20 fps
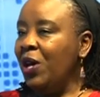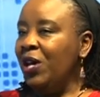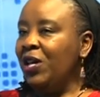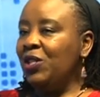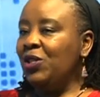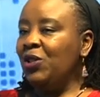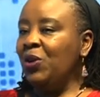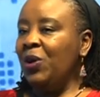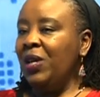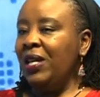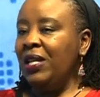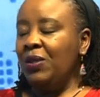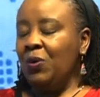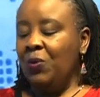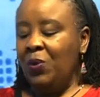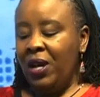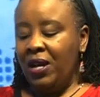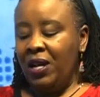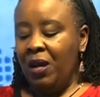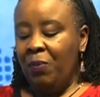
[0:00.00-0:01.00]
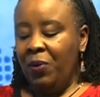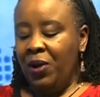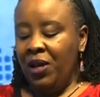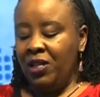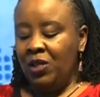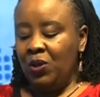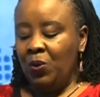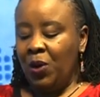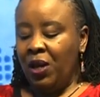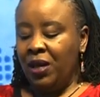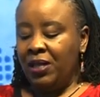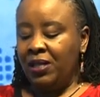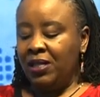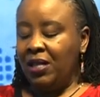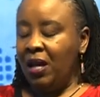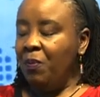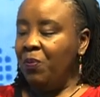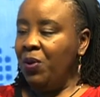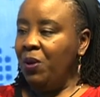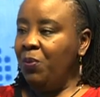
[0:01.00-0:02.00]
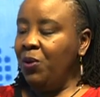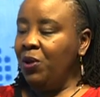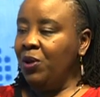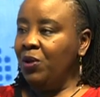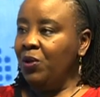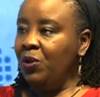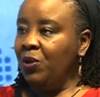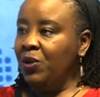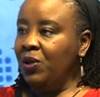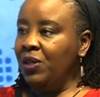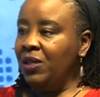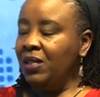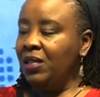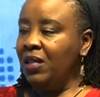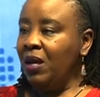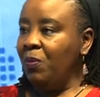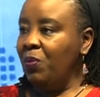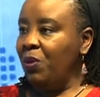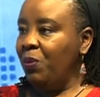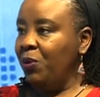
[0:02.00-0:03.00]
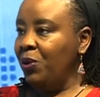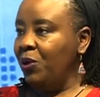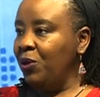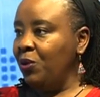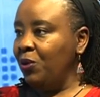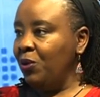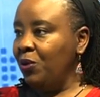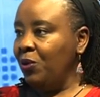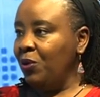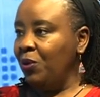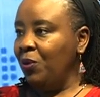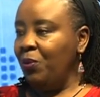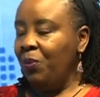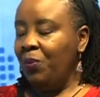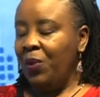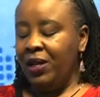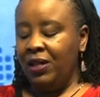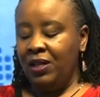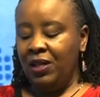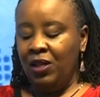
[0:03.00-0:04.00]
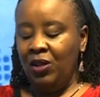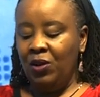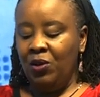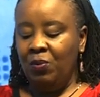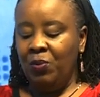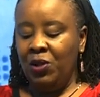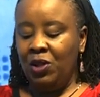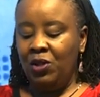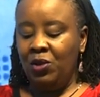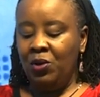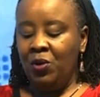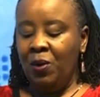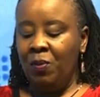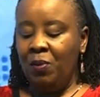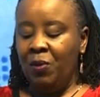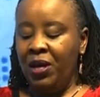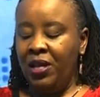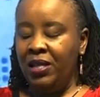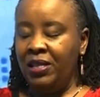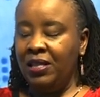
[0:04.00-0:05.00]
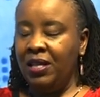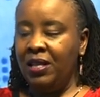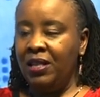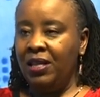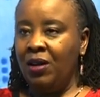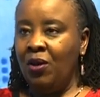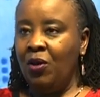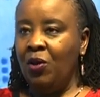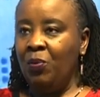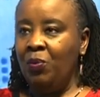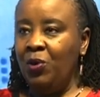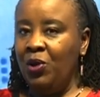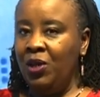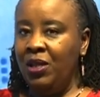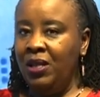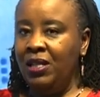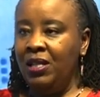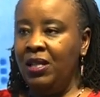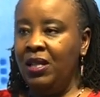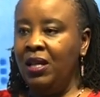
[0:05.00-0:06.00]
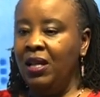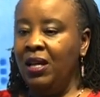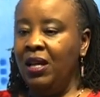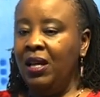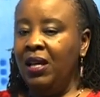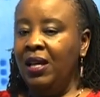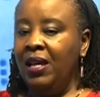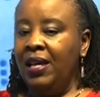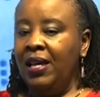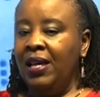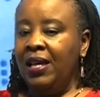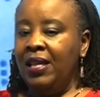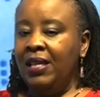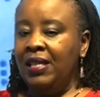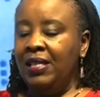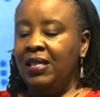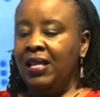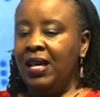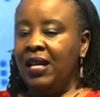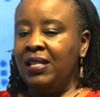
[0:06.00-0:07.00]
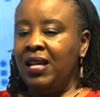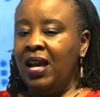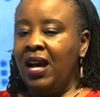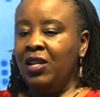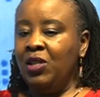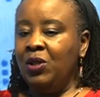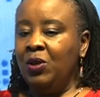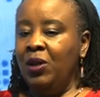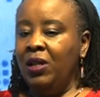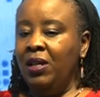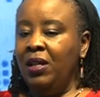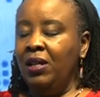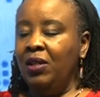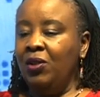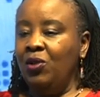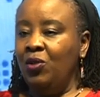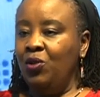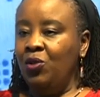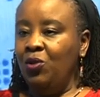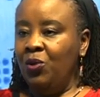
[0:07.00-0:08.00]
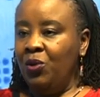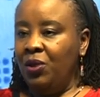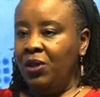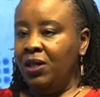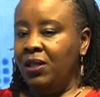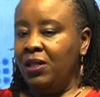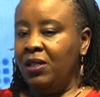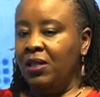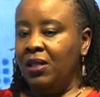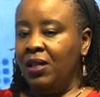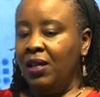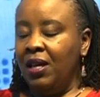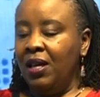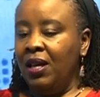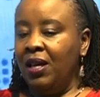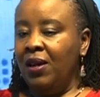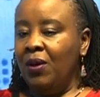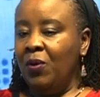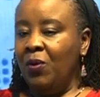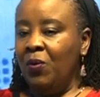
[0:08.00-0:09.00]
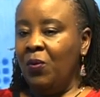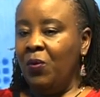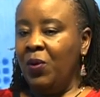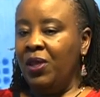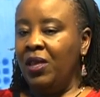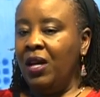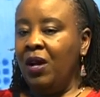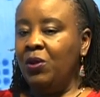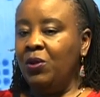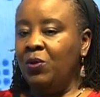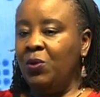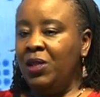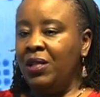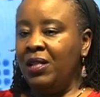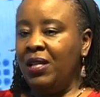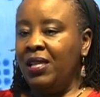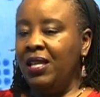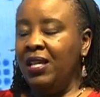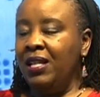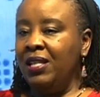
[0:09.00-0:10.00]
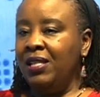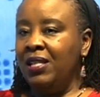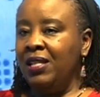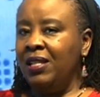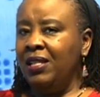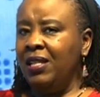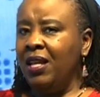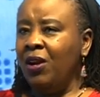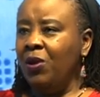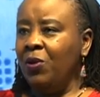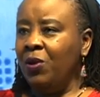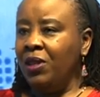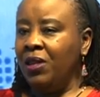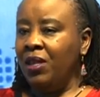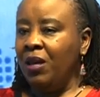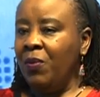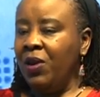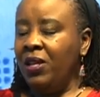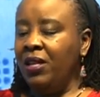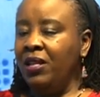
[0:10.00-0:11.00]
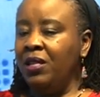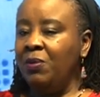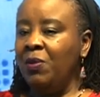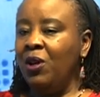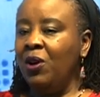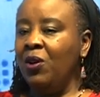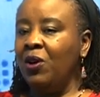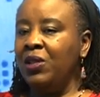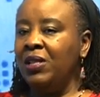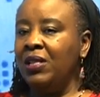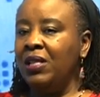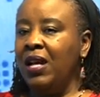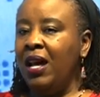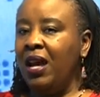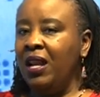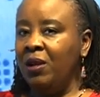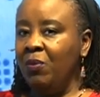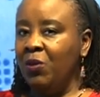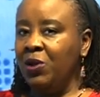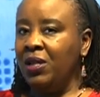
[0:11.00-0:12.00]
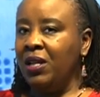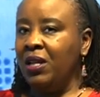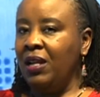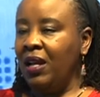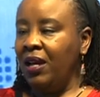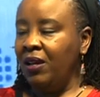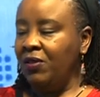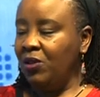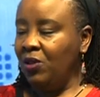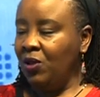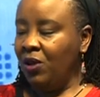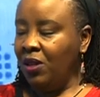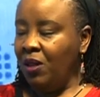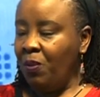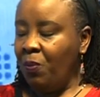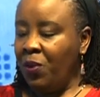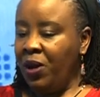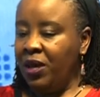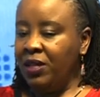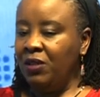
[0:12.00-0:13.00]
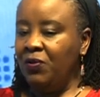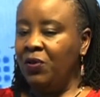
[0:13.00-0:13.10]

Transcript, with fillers: So it, we're in a place where some people know, some people don't know. But you'd be so amazed that the community that actually do this without which is I think it's integral to them. I think it's because animals and livestock are the part.